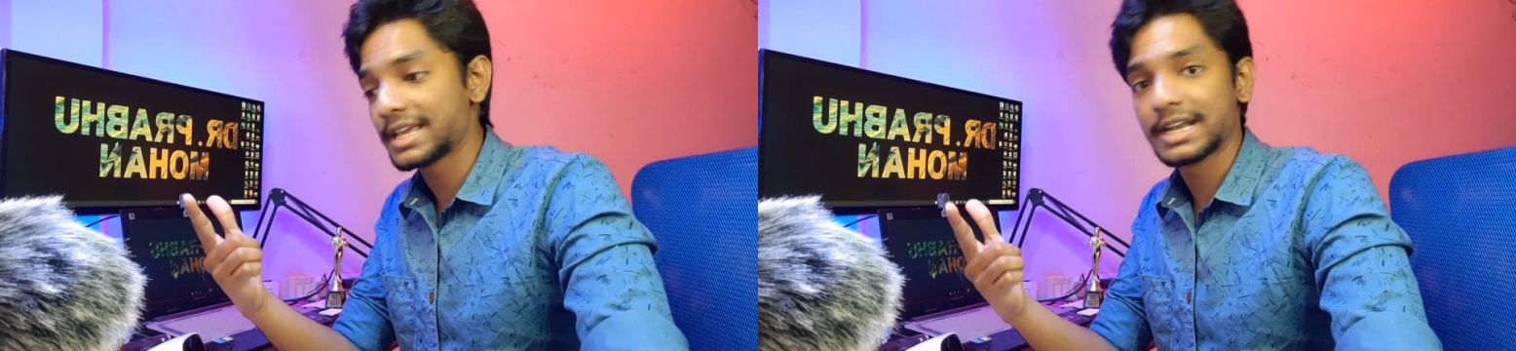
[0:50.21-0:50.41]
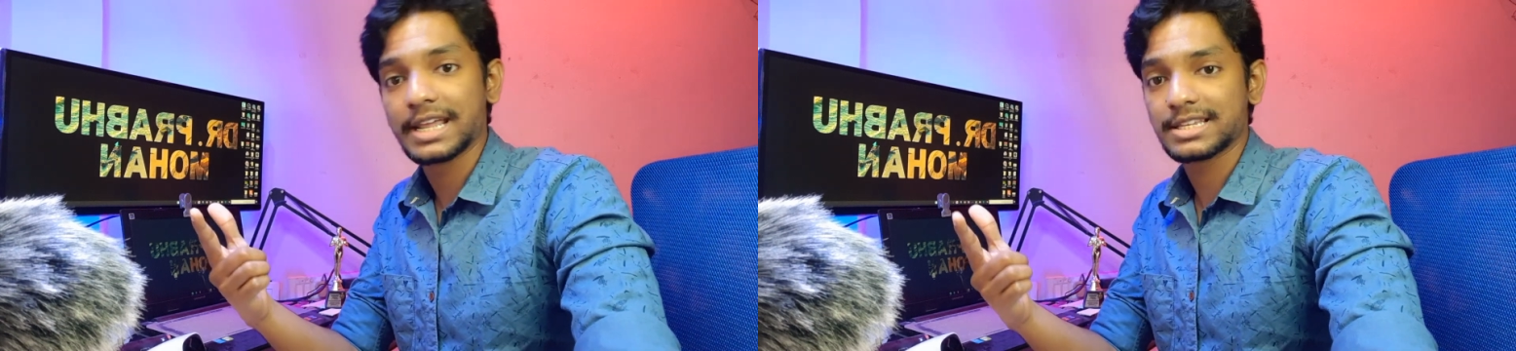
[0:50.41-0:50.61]

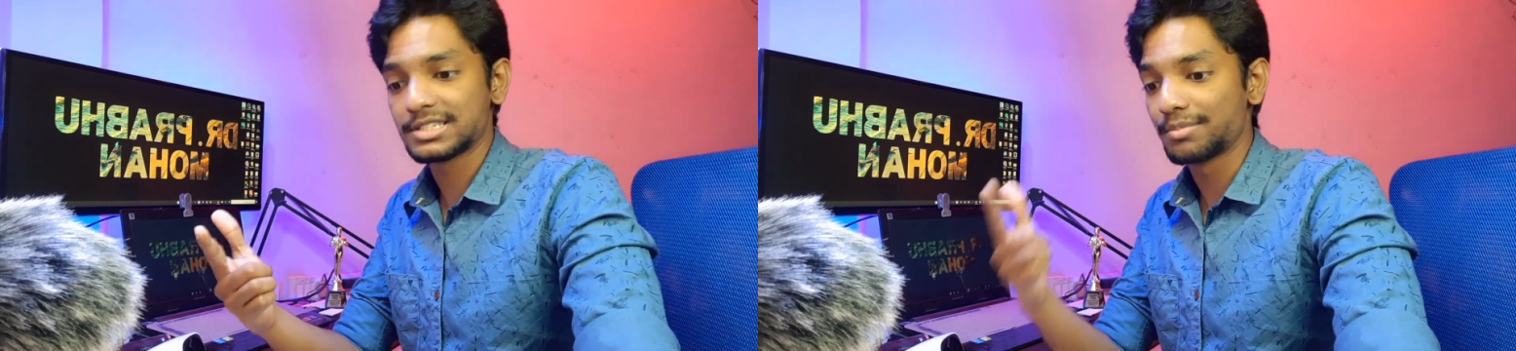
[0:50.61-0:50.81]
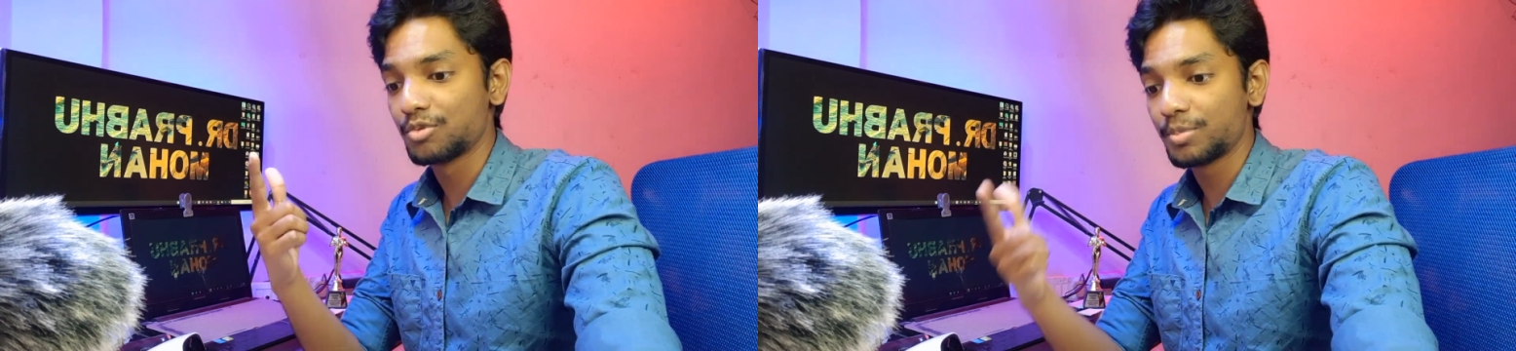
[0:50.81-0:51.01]
attacks
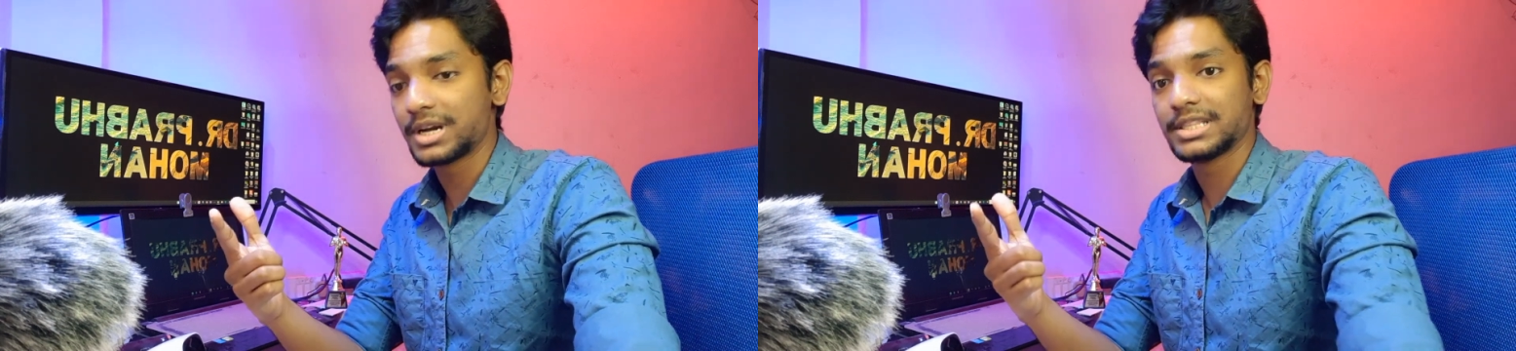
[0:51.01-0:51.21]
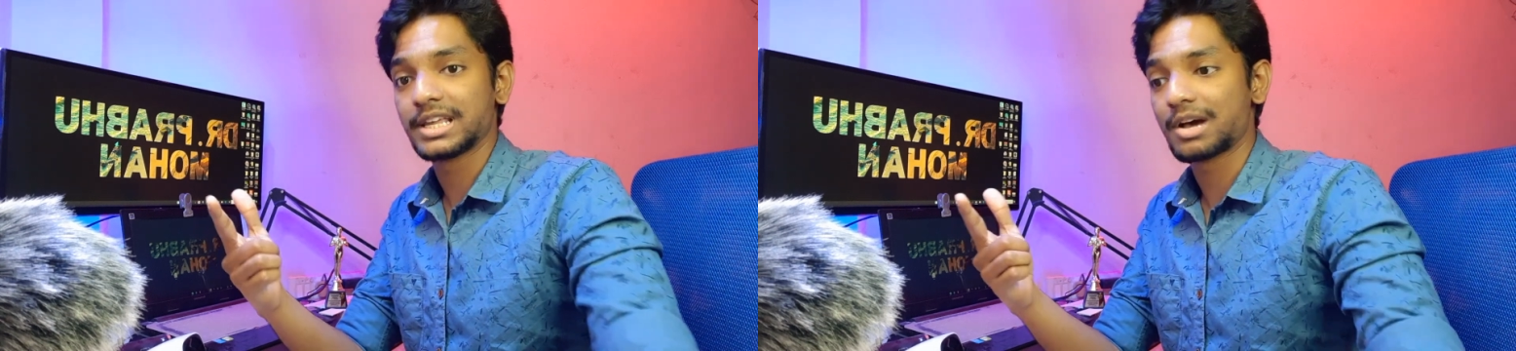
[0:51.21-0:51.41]
the
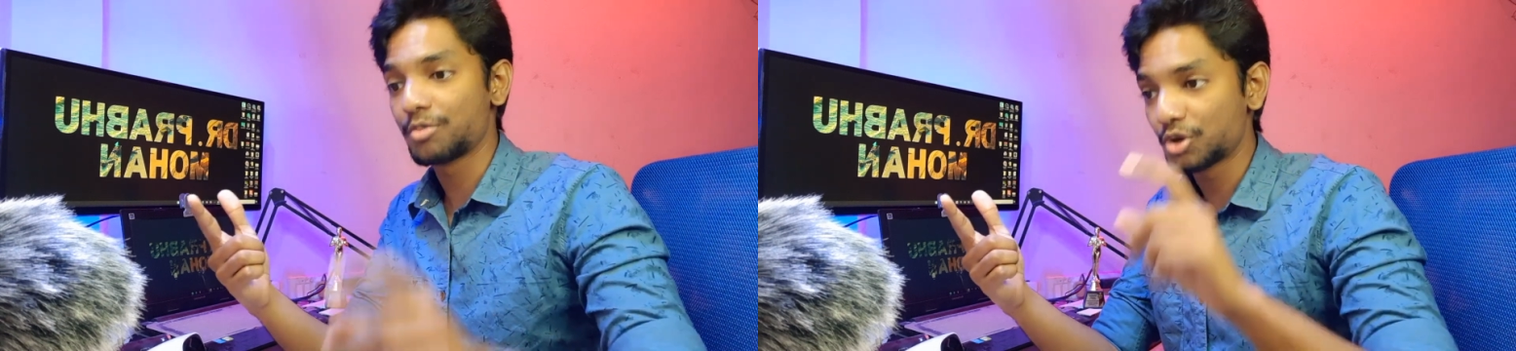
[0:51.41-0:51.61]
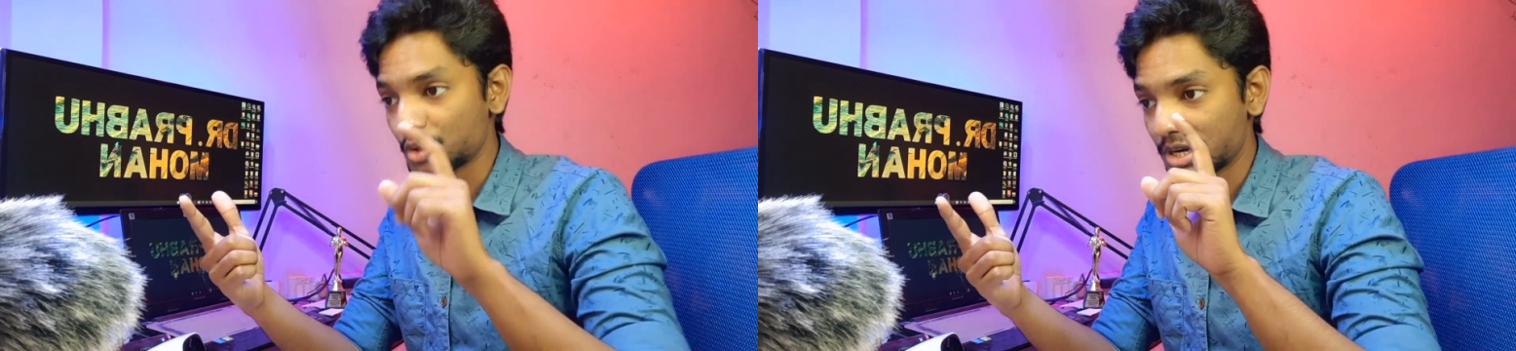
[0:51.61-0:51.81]
moment they're
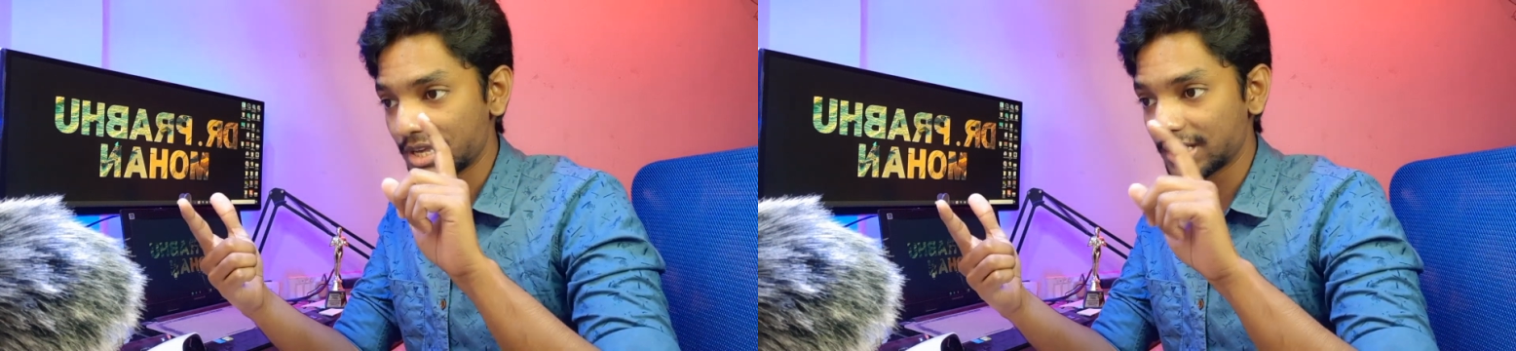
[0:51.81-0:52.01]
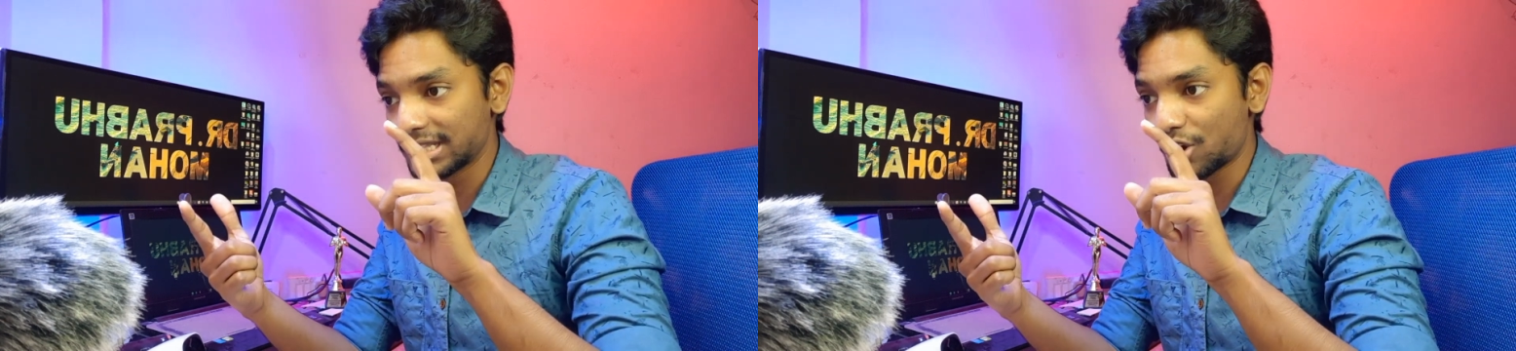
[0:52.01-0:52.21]
about to
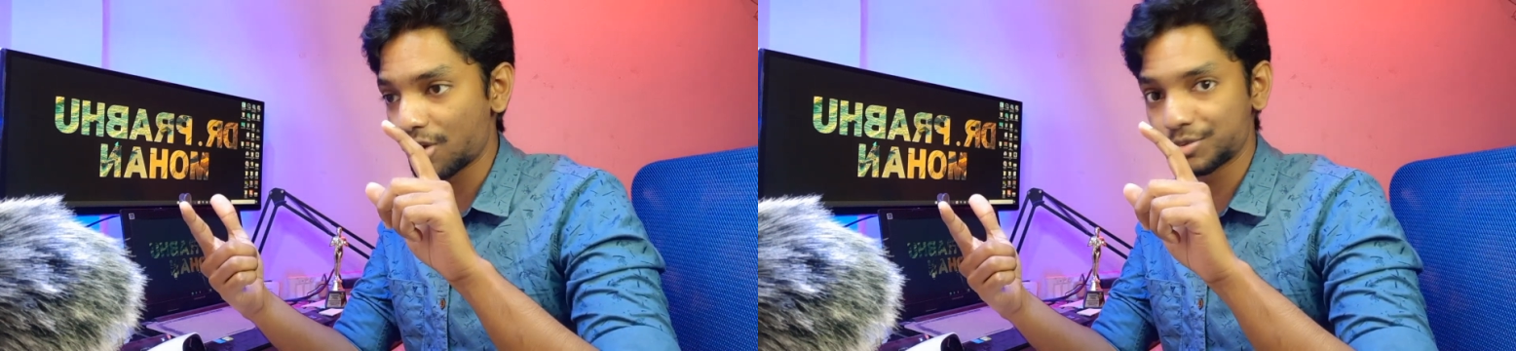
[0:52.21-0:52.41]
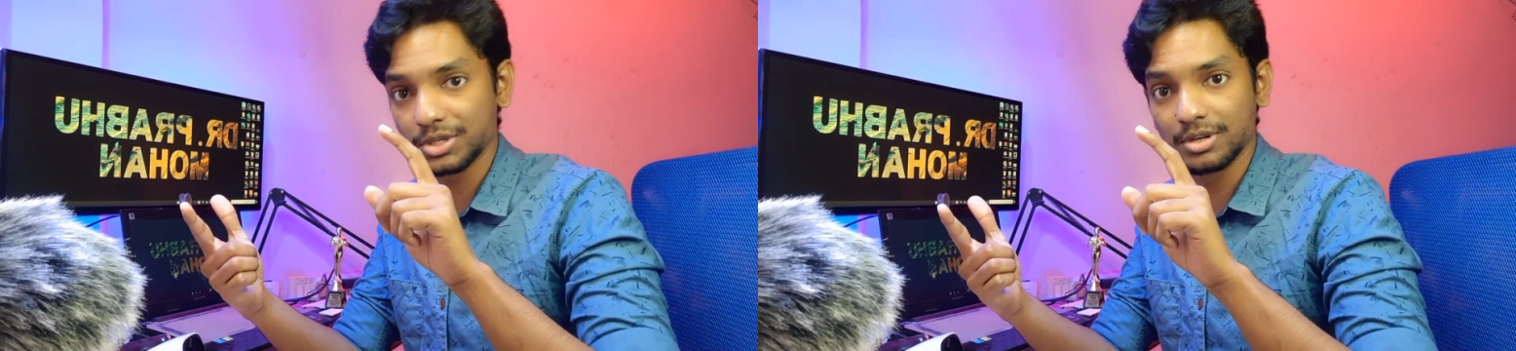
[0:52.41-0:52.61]
click the
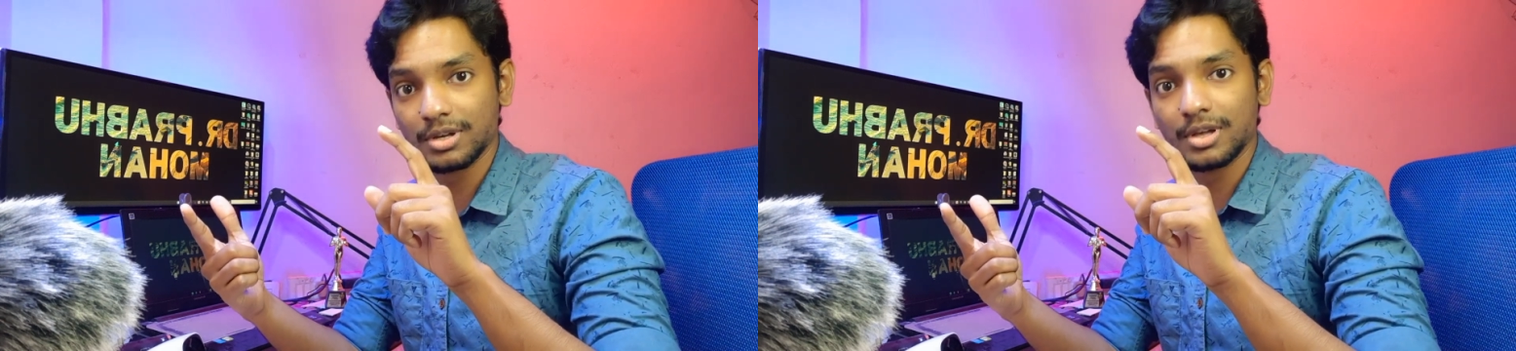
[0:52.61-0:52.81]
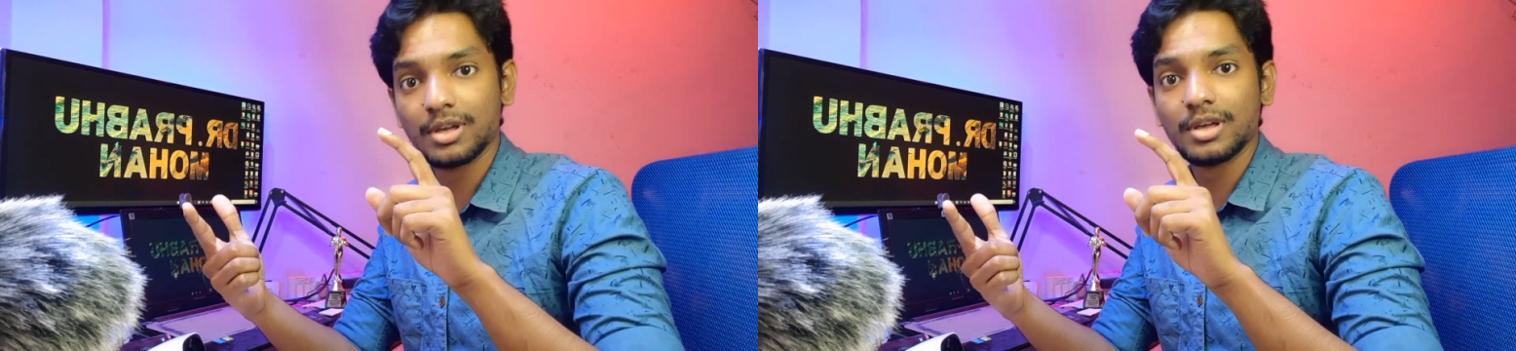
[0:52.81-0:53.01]
option
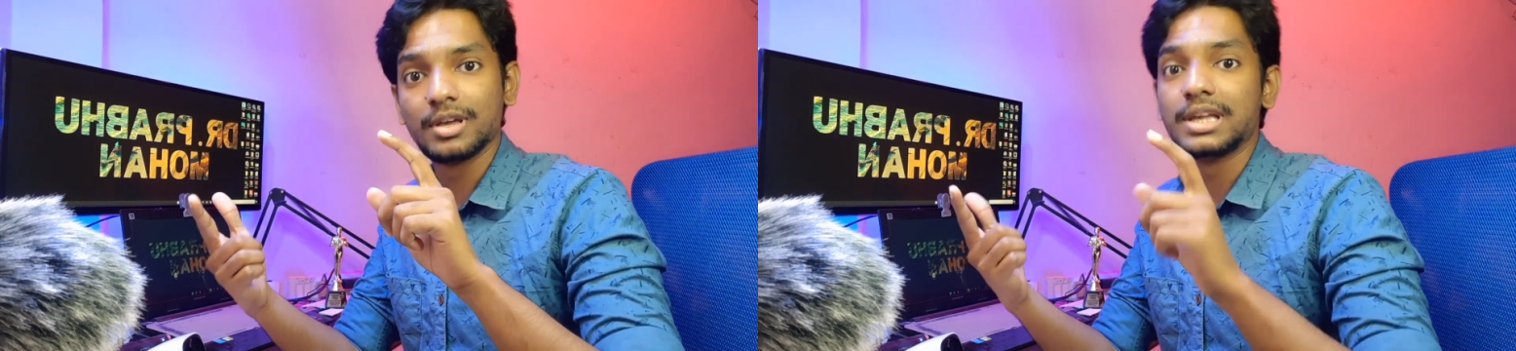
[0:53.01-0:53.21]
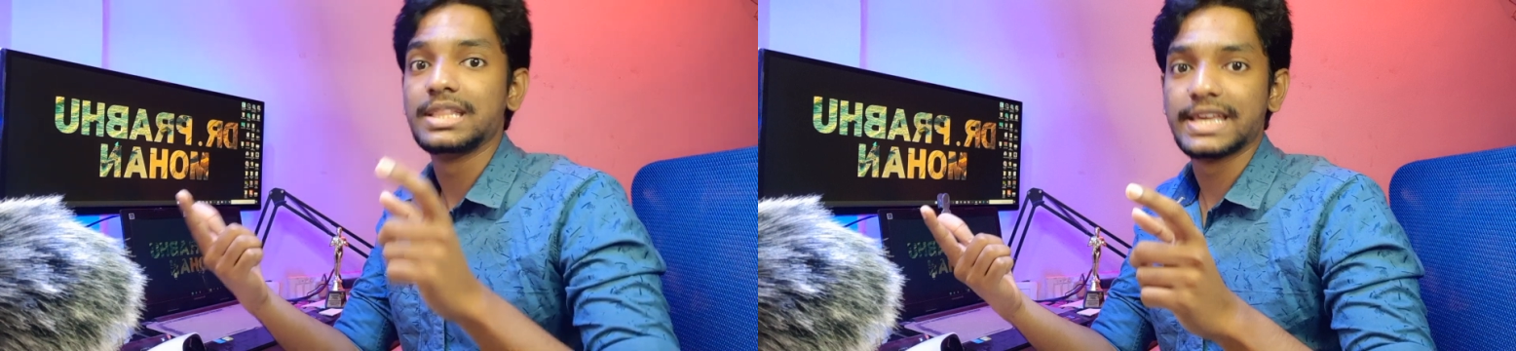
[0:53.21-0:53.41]

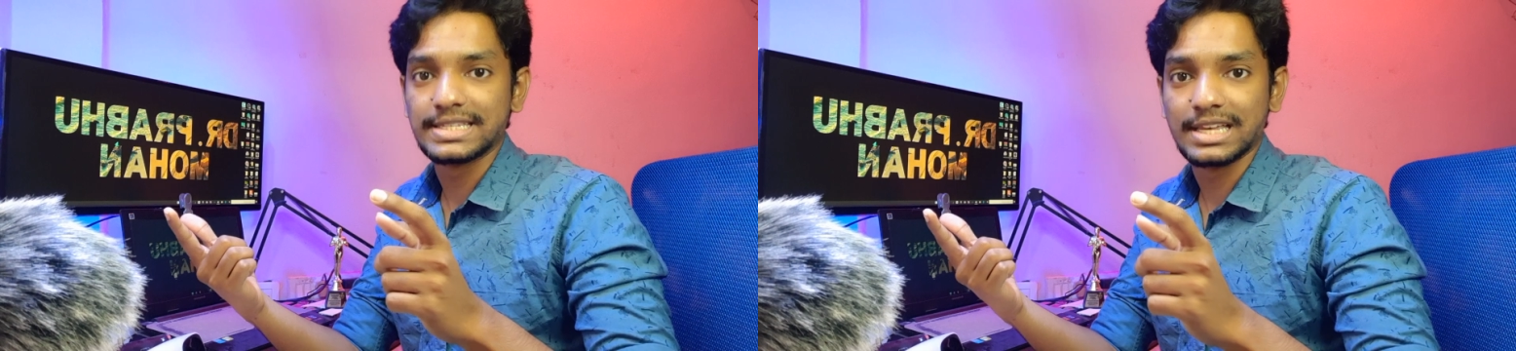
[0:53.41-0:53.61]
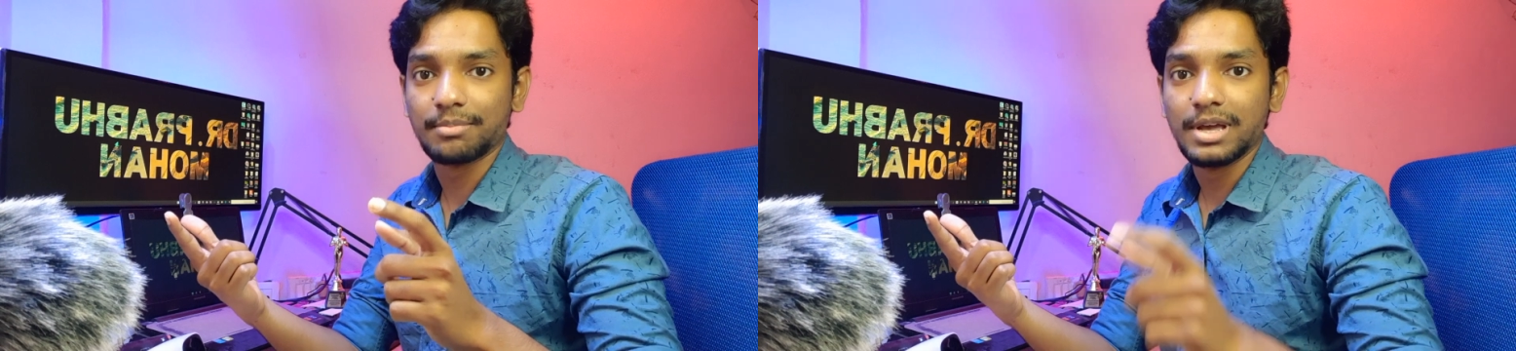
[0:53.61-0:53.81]
in the
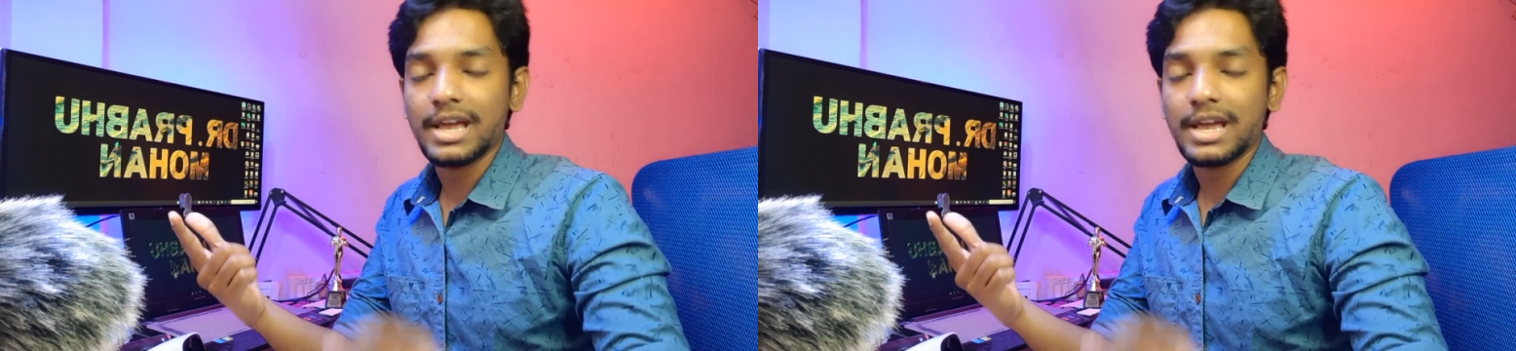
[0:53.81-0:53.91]
exam.